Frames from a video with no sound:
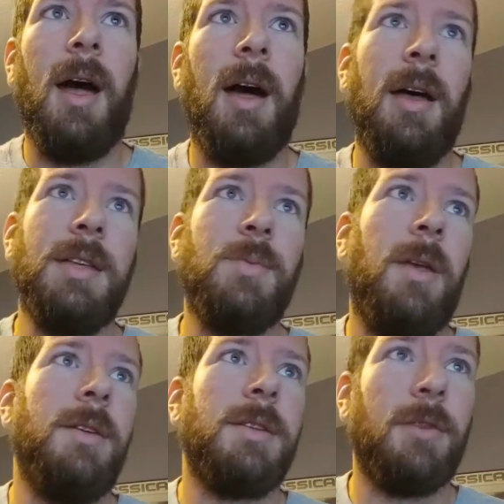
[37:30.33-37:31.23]
as
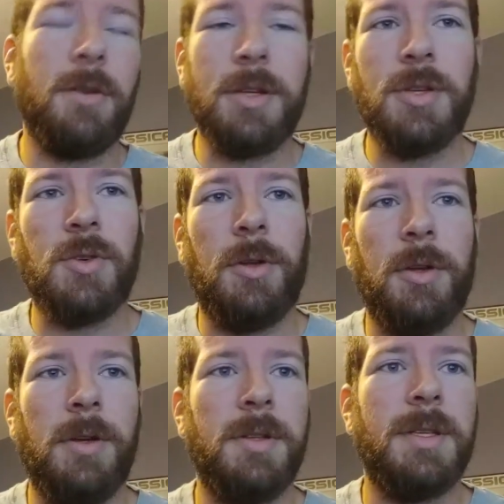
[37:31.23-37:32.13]
well as large
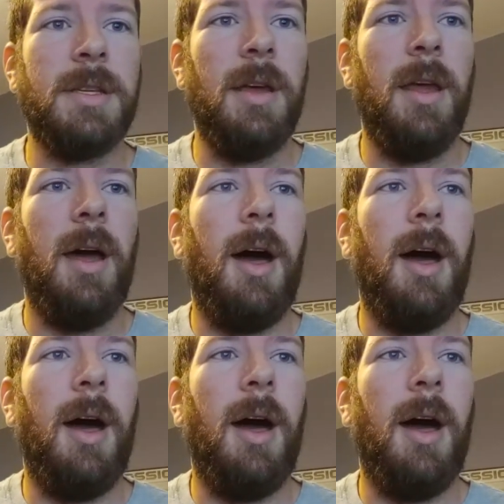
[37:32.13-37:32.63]
strollers,